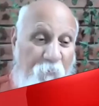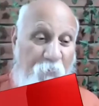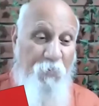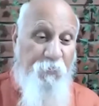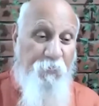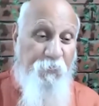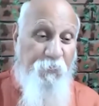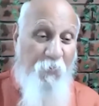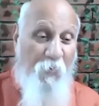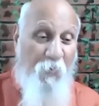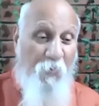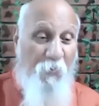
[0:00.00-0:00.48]

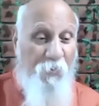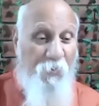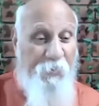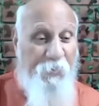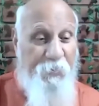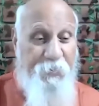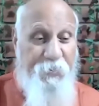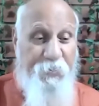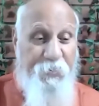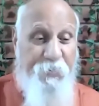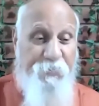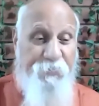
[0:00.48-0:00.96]
want all
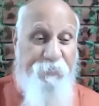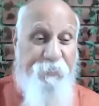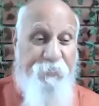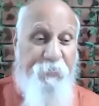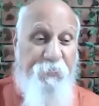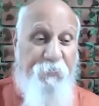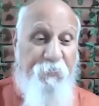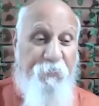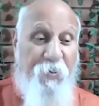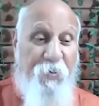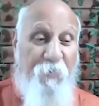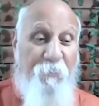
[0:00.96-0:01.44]

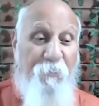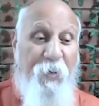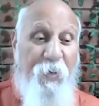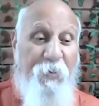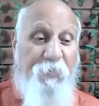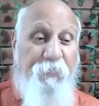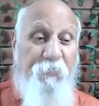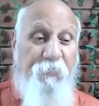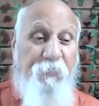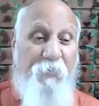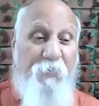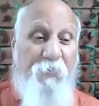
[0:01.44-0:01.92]
Indians to come
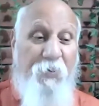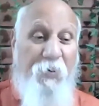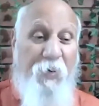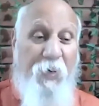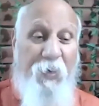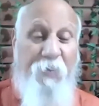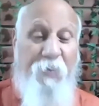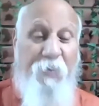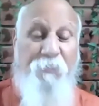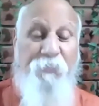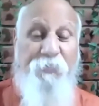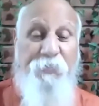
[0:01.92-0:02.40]
back to
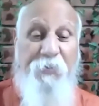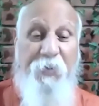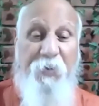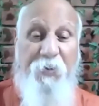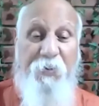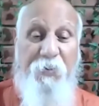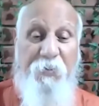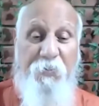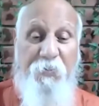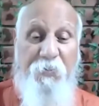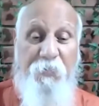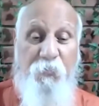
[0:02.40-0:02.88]

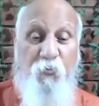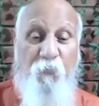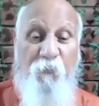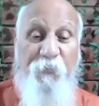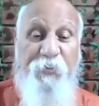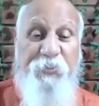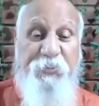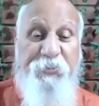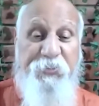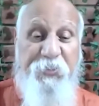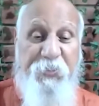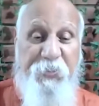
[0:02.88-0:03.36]
ahimsa, to
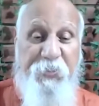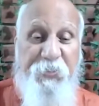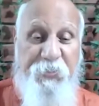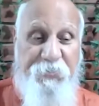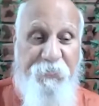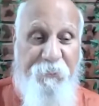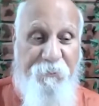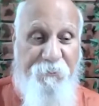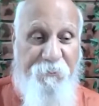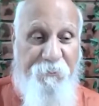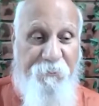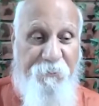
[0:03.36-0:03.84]

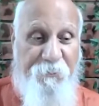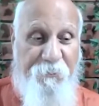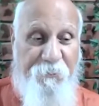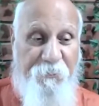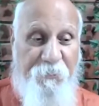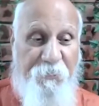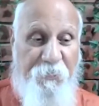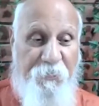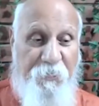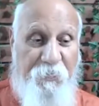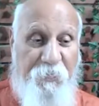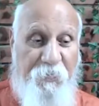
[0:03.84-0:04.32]
vegetarianism.
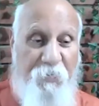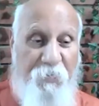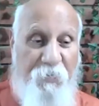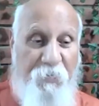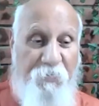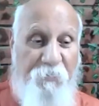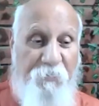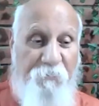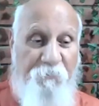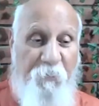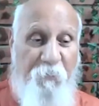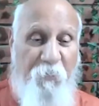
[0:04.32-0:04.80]

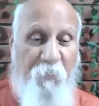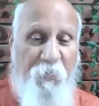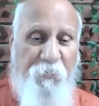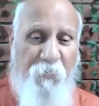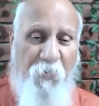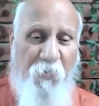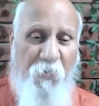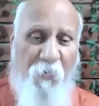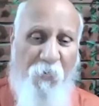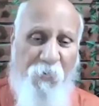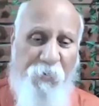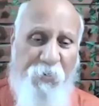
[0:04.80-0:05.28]
We
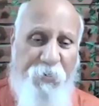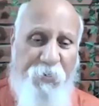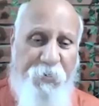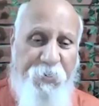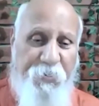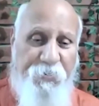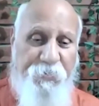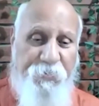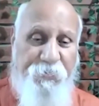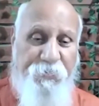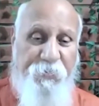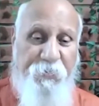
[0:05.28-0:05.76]
want all
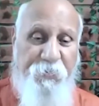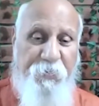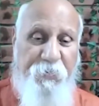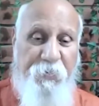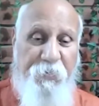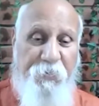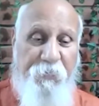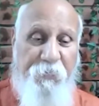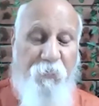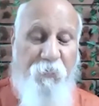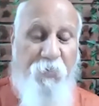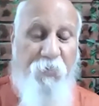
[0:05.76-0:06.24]
Indians
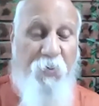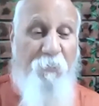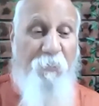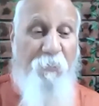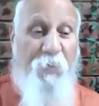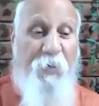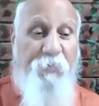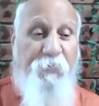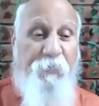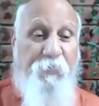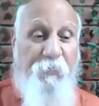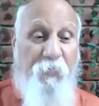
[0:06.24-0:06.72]
to
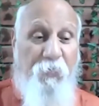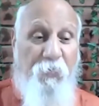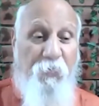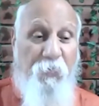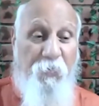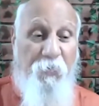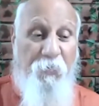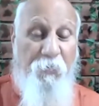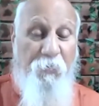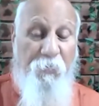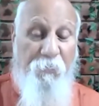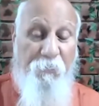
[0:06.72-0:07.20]
come back
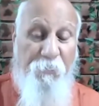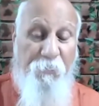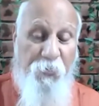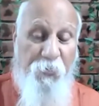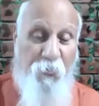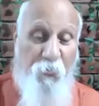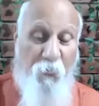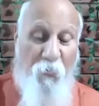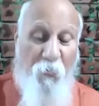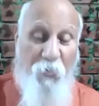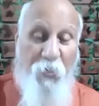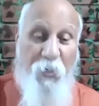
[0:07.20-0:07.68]
to
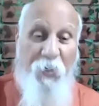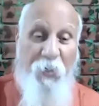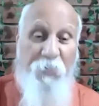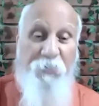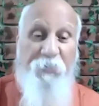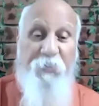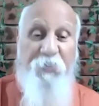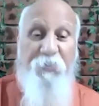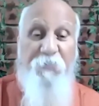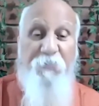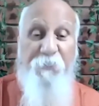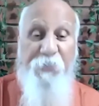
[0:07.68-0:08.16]

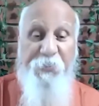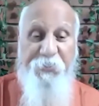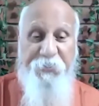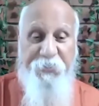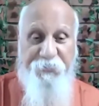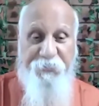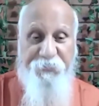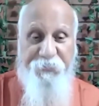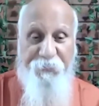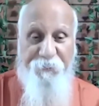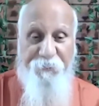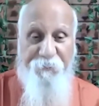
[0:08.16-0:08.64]
yoga, that is
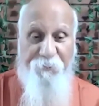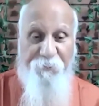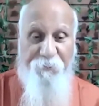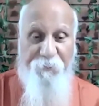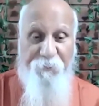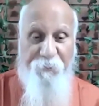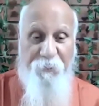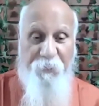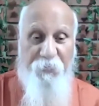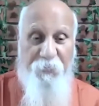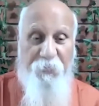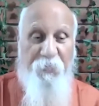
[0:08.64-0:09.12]
meditation.
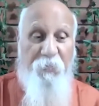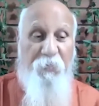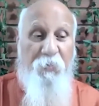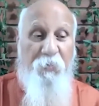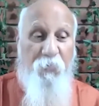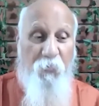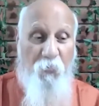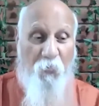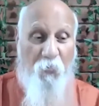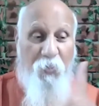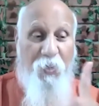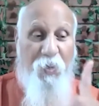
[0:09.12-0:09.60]

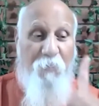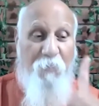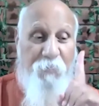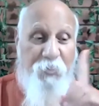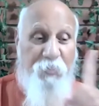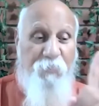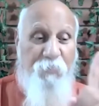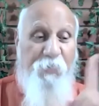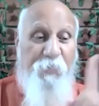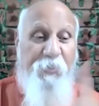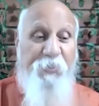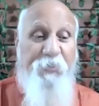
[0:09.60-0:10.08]
Yoga
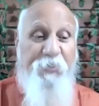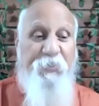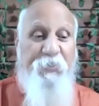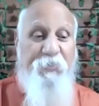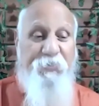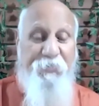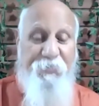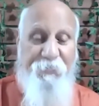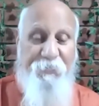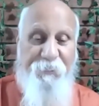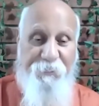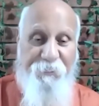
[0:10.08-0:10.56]
means
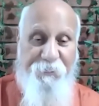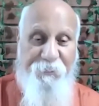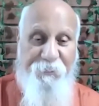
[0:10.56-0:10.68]
meditation.